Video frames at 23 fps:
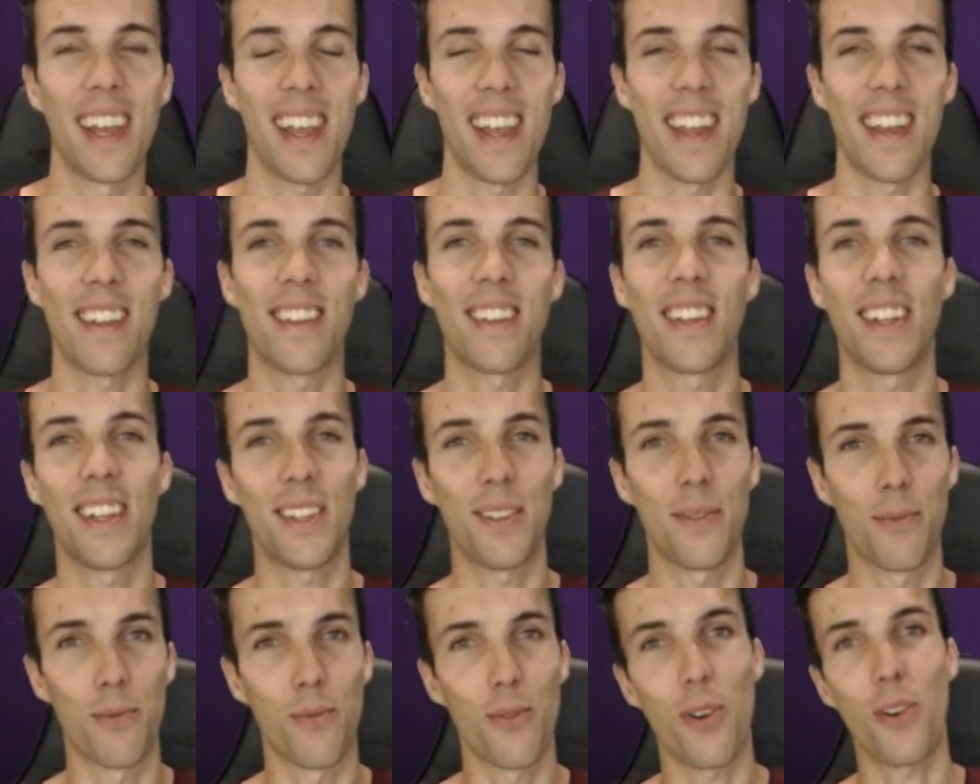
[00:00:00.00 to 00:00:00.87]
Is
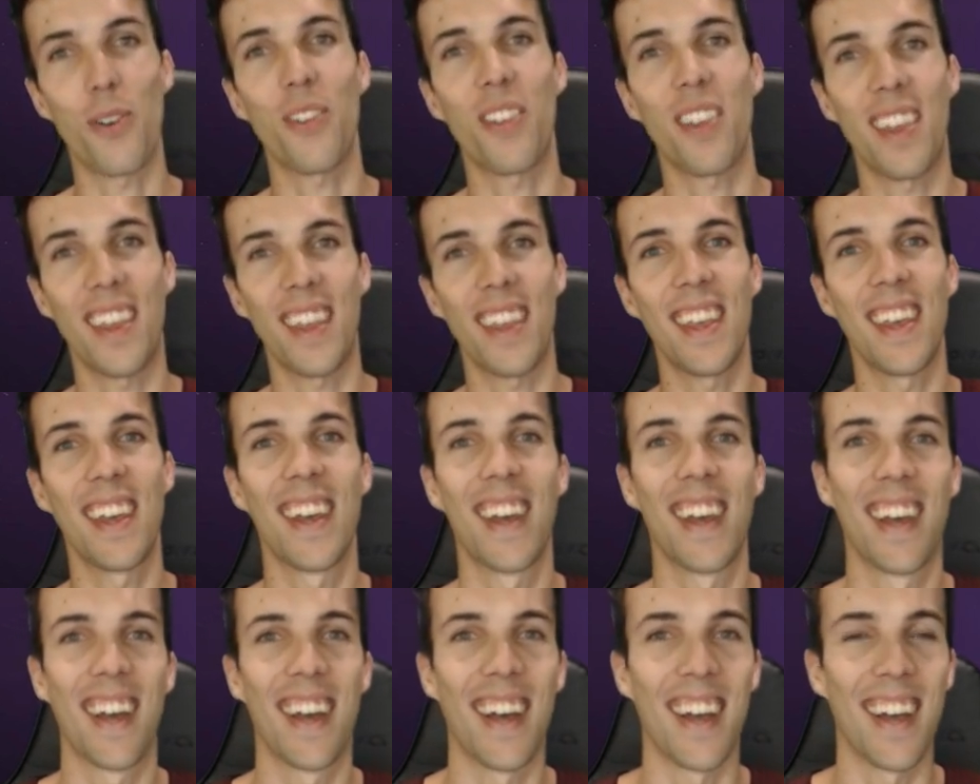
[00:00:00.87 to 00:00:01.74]
this worthy
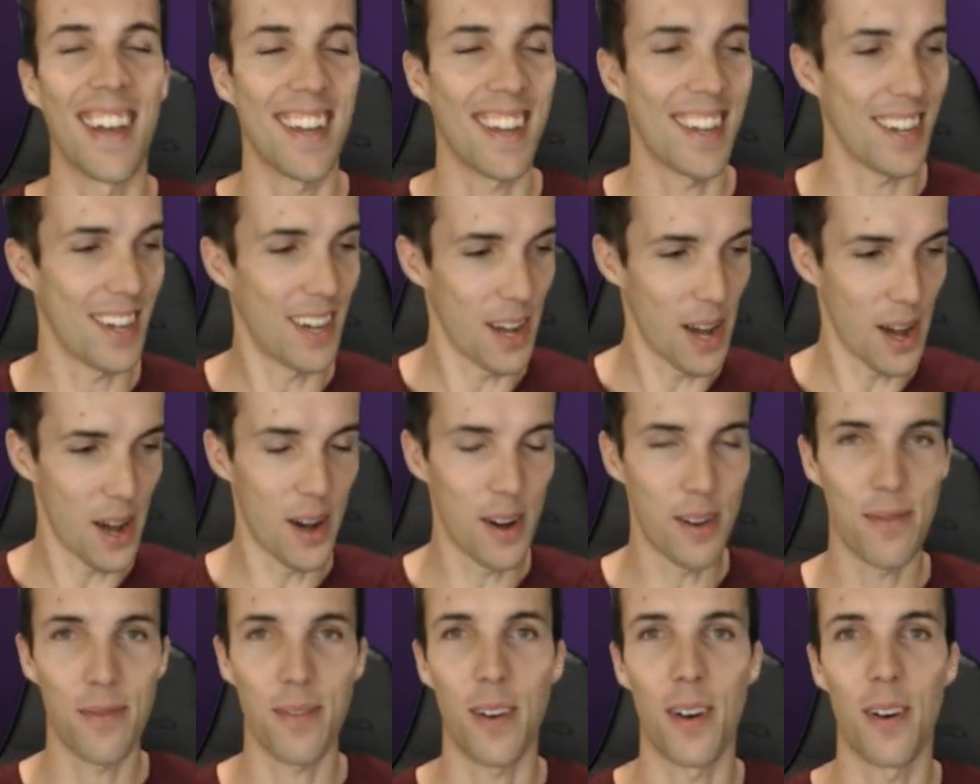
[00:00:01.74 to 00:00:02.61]

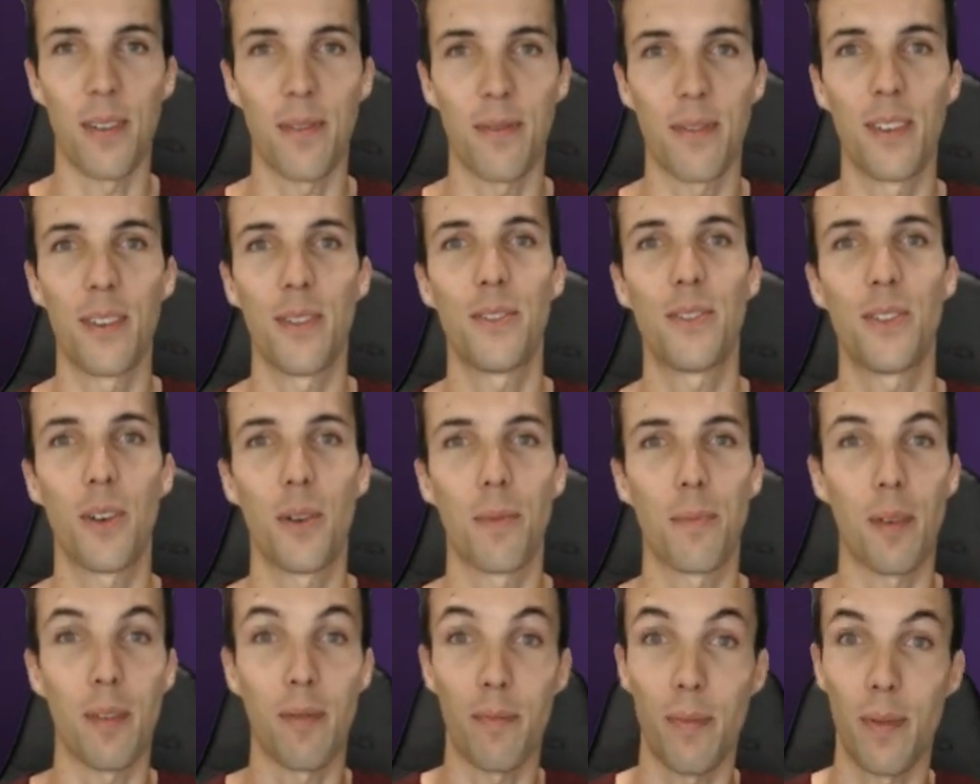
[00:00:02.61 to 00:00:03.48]
of
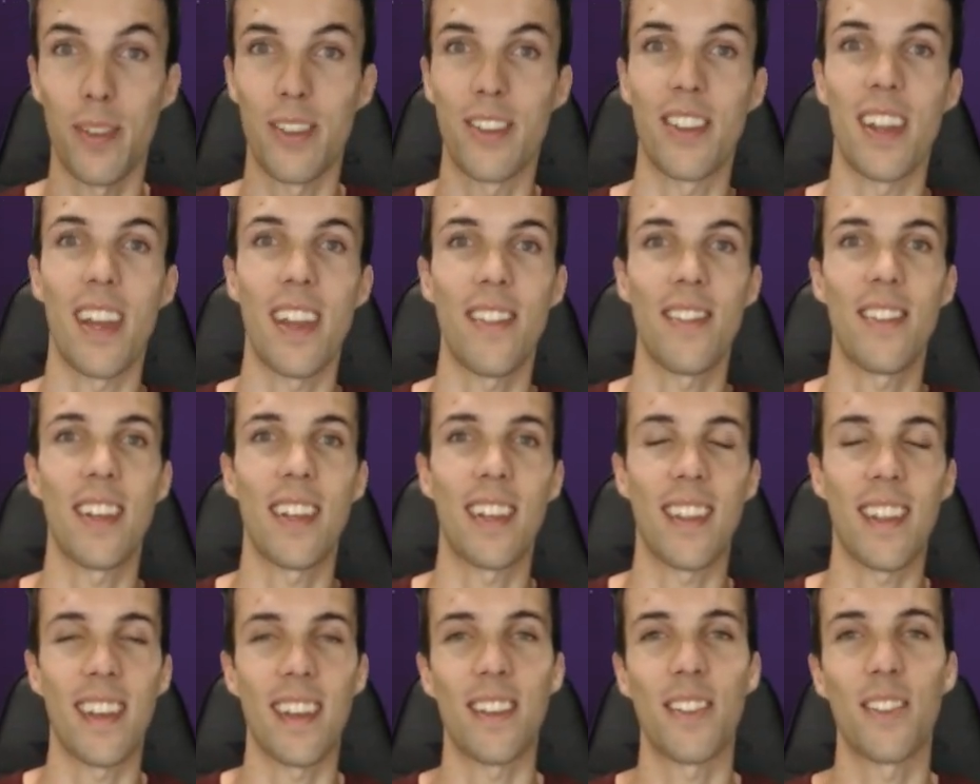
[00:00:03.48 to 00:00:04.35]
YouTube, of
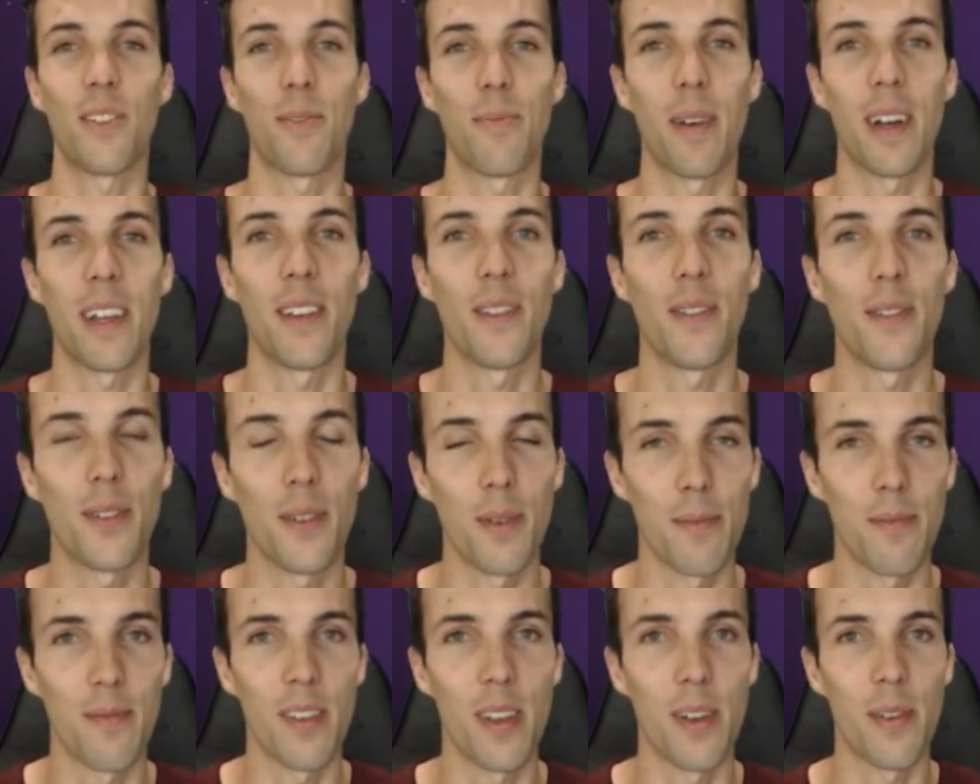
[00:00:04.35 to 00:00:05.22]
presenting this to my
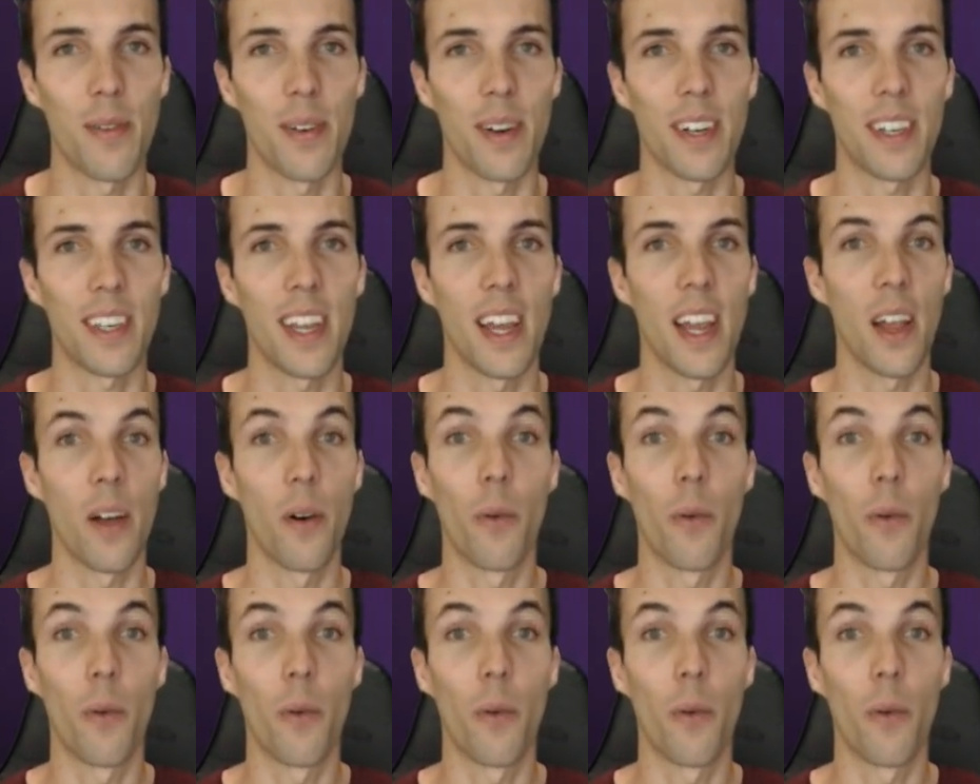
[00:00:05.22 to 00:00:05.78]
YouTube viewers?